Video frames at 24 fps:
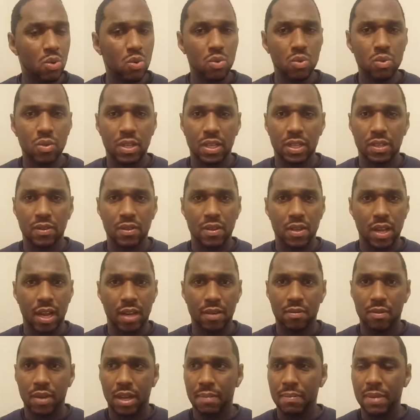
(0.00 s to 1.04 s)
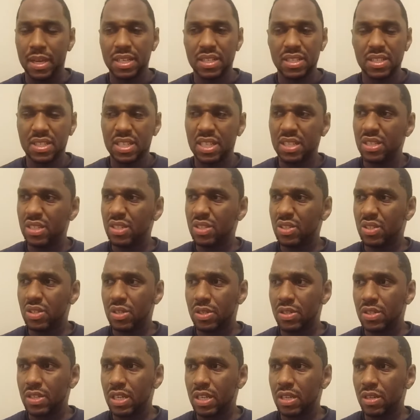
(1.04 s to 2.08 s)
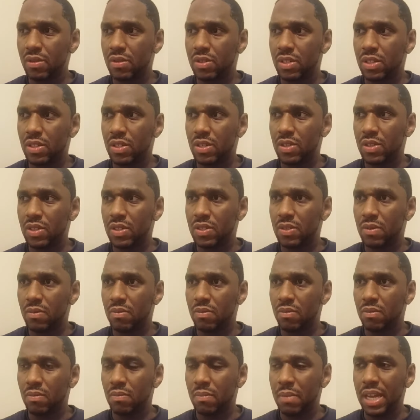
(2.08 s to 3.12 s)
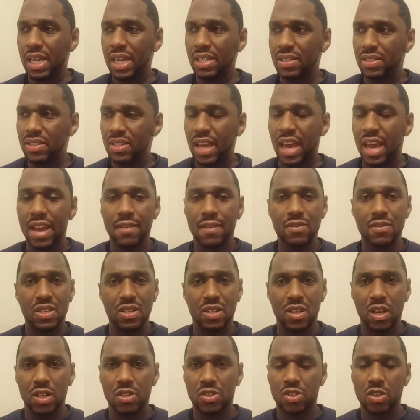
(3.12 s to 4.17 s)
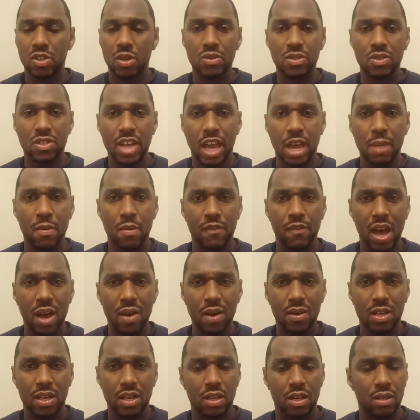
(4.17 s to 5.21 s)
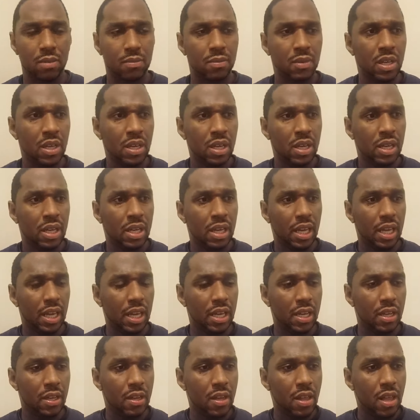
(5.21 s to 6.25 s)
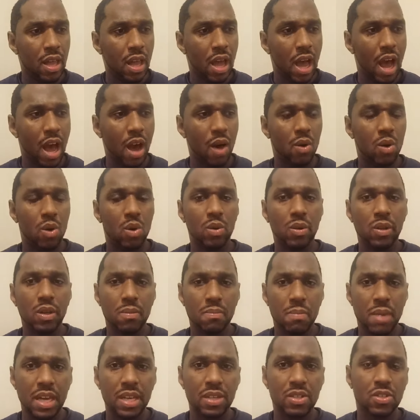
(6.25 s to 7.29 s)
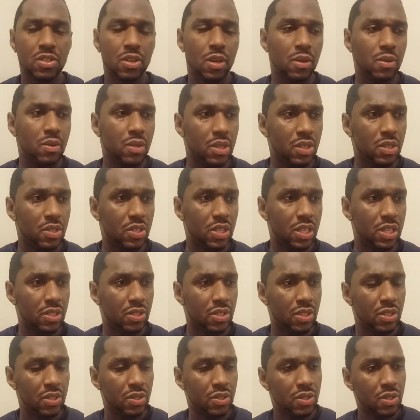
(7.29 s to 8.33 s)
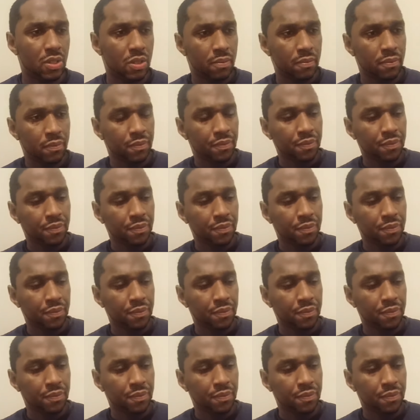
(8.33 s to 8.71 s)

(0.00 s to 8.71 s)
own, like make decisions to see, to main, to have a certain type of outcome. And I'll only make certain decisions